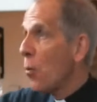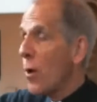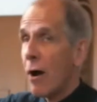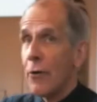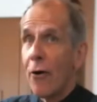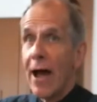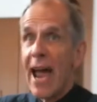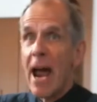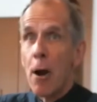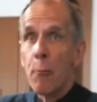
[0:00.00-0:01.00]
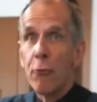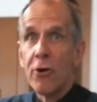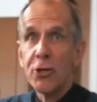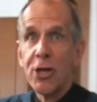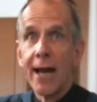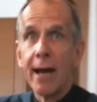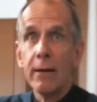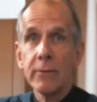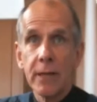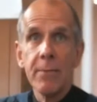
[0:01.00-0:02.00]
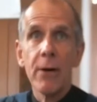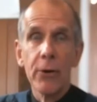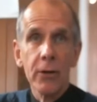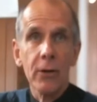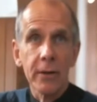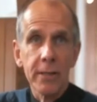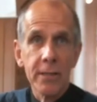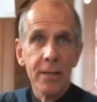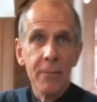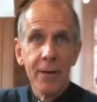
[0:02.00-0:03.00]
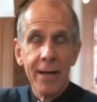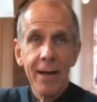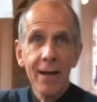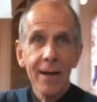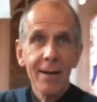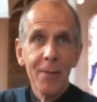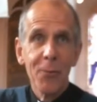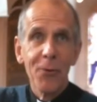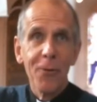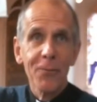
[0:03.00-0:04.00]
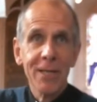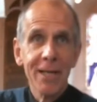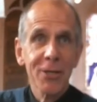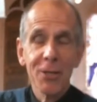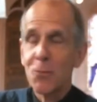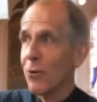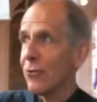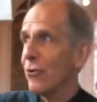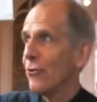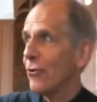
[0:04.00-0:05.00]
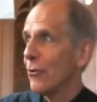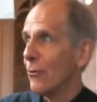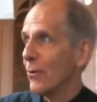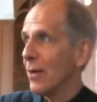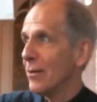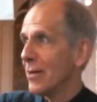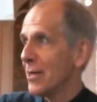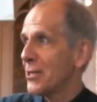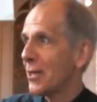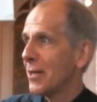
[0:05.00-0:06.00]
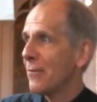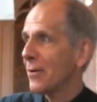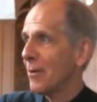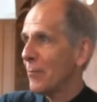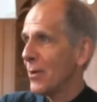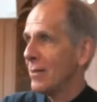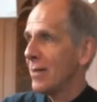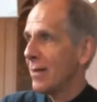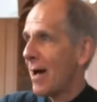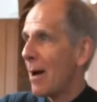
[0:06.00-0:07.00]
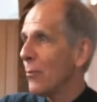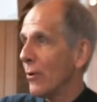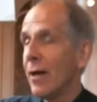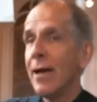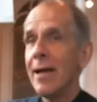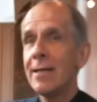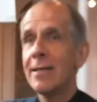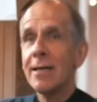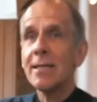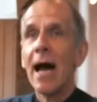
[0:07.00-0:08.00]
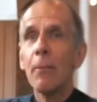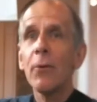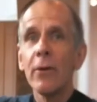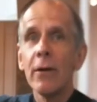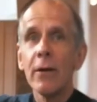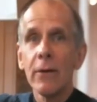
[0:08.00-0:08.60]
We are not airbrushing out the miracle, as so many liberal teachers want to do, that it's significant, but it didn't happen. It does happen.